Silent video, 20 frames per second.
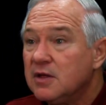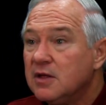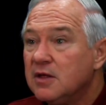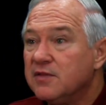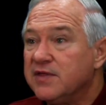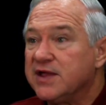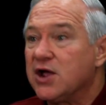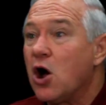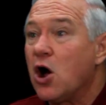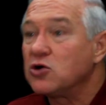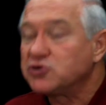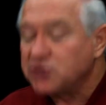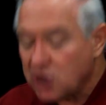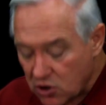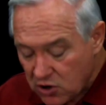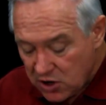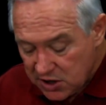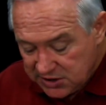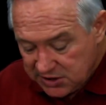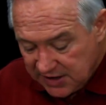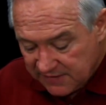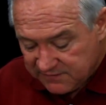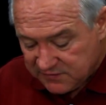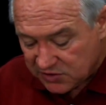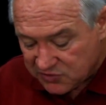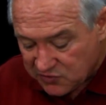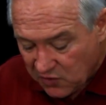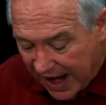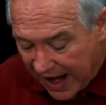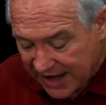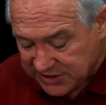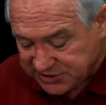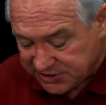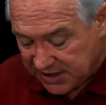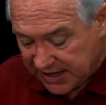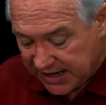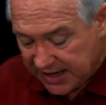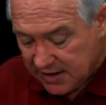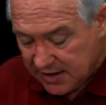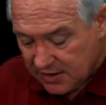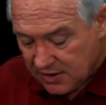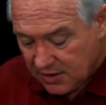The alternative to tragedy,